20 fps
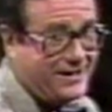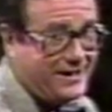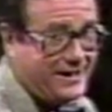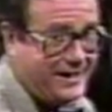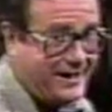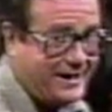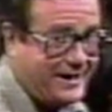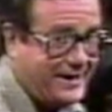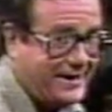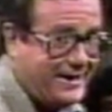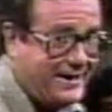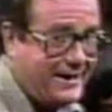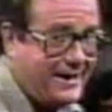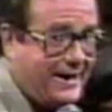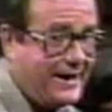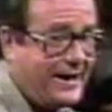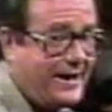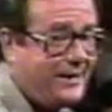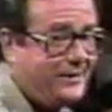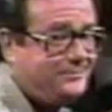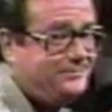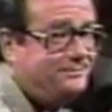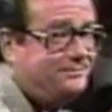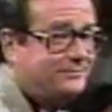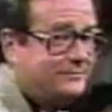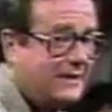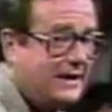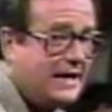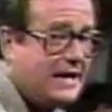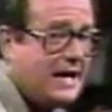Inn, yeah.
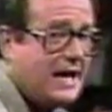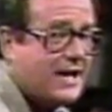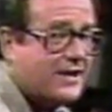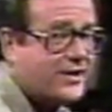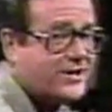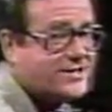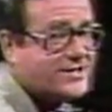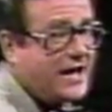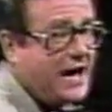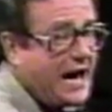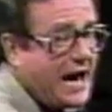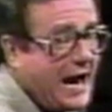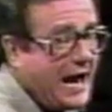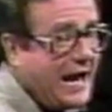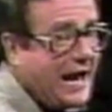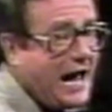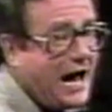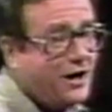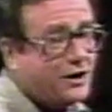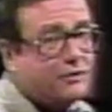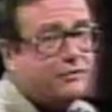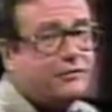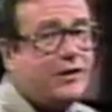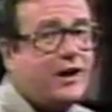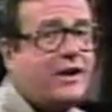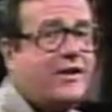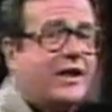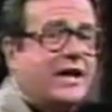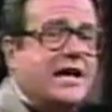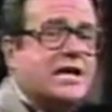The sign out in
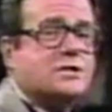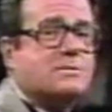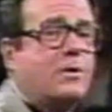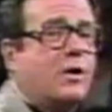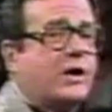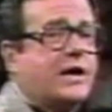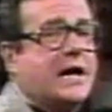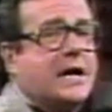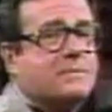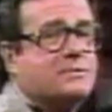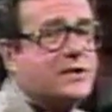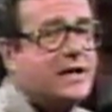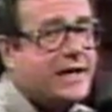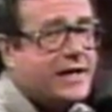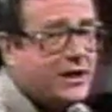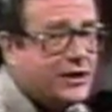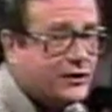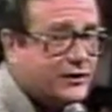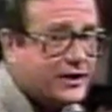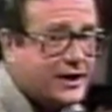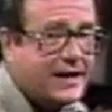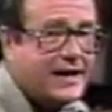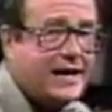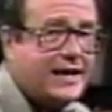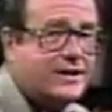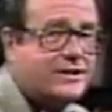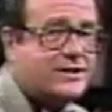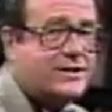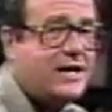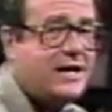front of the East Poughkeepsie Hilton
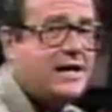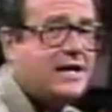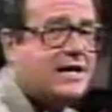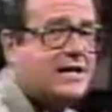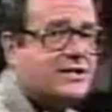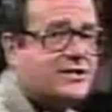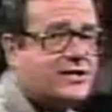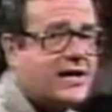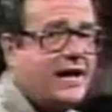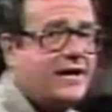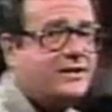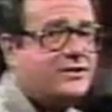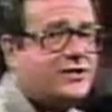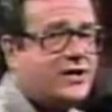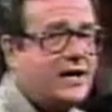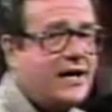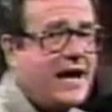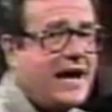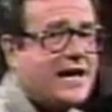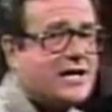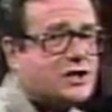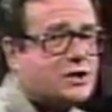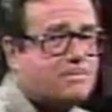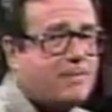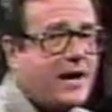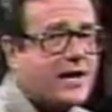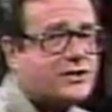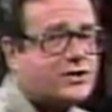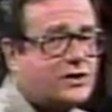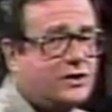Inn said, today's
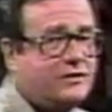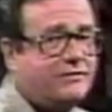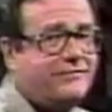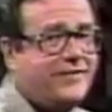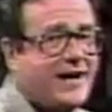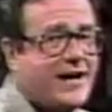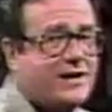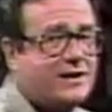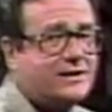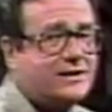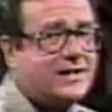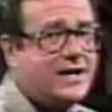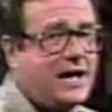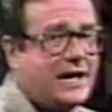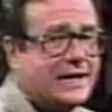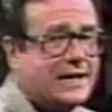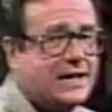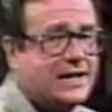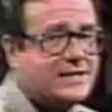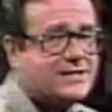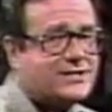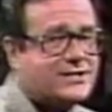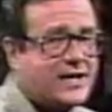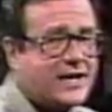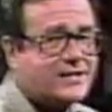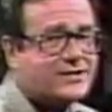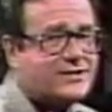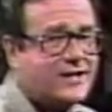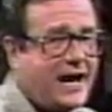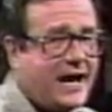special veal cutlet,
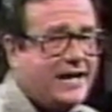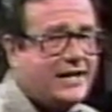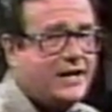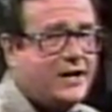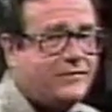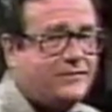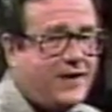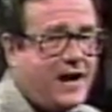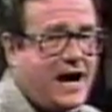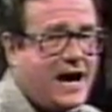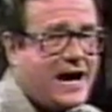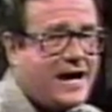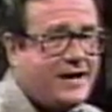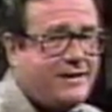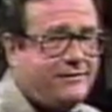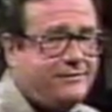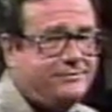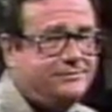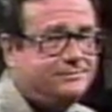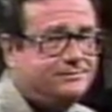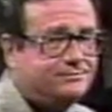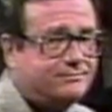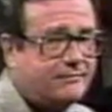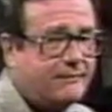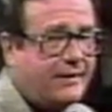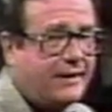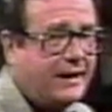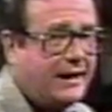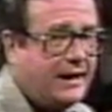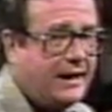
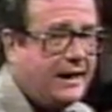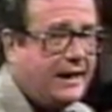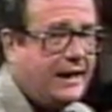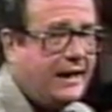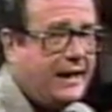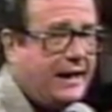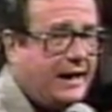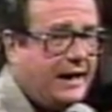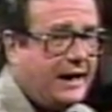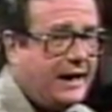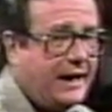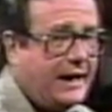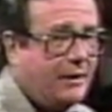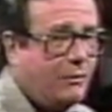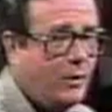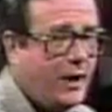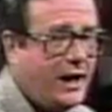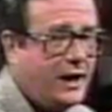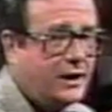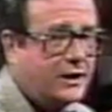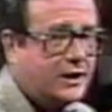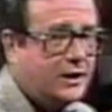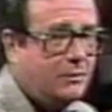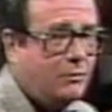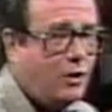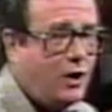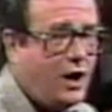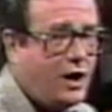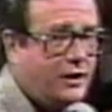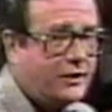$6.95, and welcome
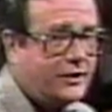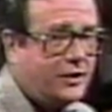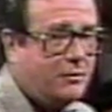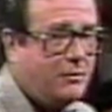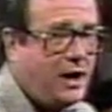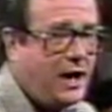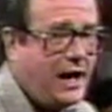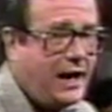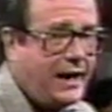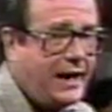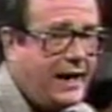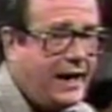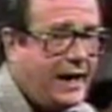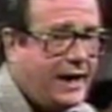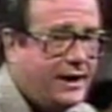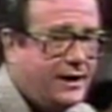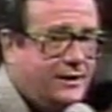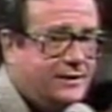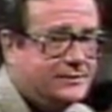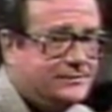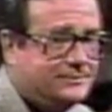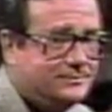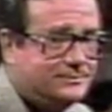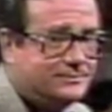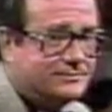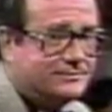Walter Mondale.